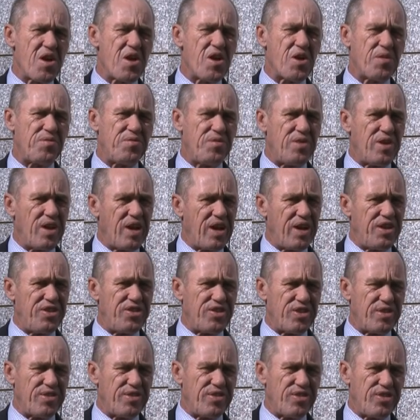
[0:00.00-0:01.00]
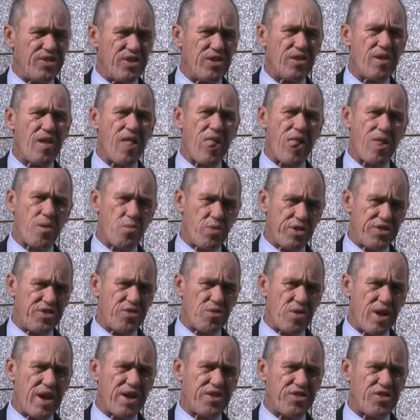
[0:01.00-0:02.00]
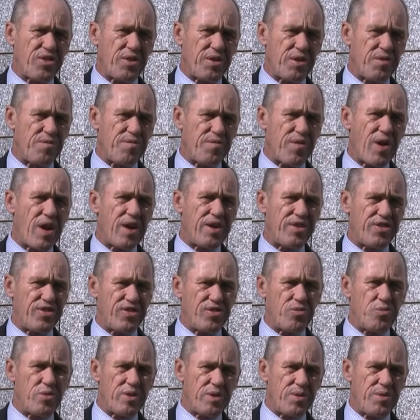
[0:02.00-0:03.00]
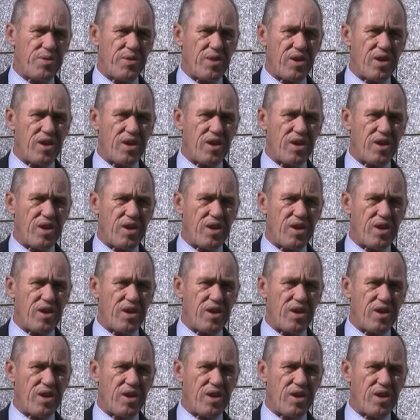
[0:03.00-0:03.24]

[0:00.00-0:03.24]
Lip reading: of nations which are actually faced with